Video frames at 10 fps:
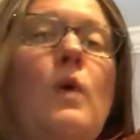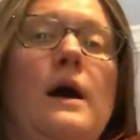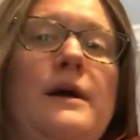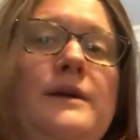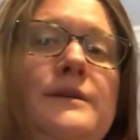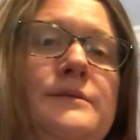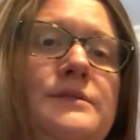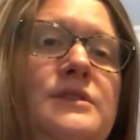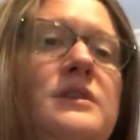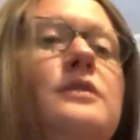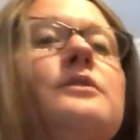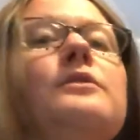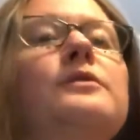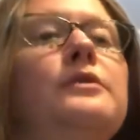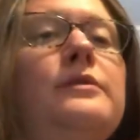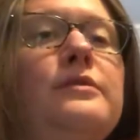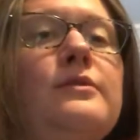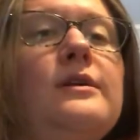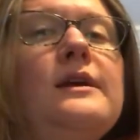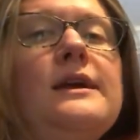2,
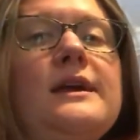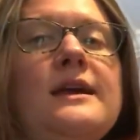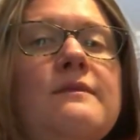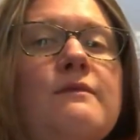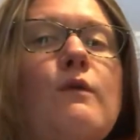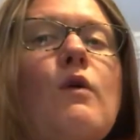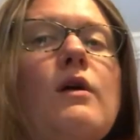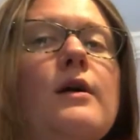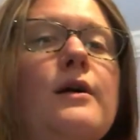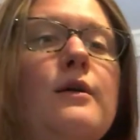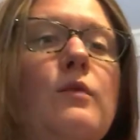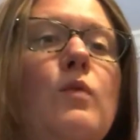3, 4.